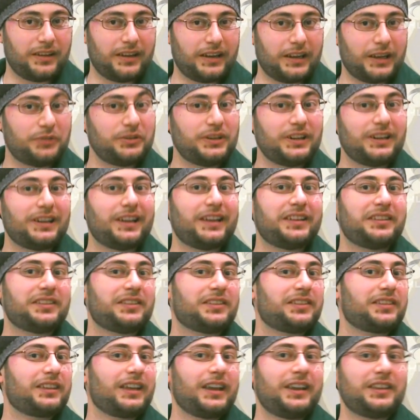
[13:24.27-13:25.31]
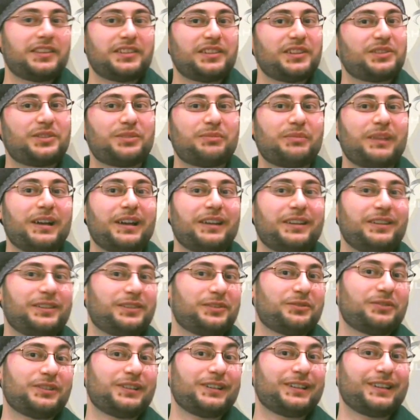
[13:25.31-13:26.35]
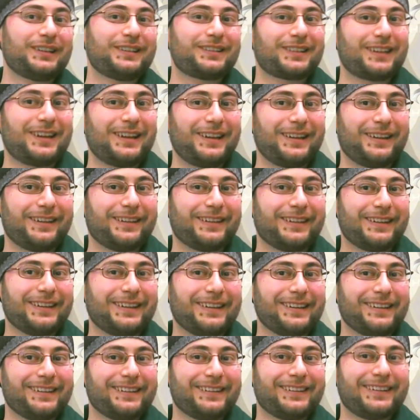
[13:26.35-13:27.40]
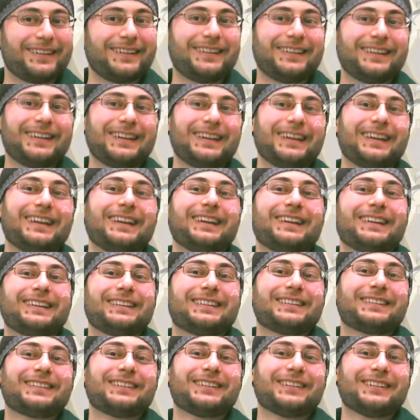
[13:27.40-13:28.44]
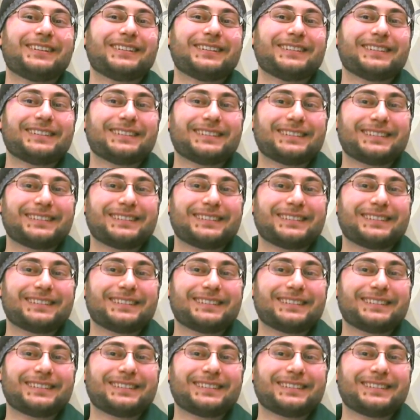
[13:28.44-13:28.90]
And I realized this guy is not so bad. He's a really nice guy, right? So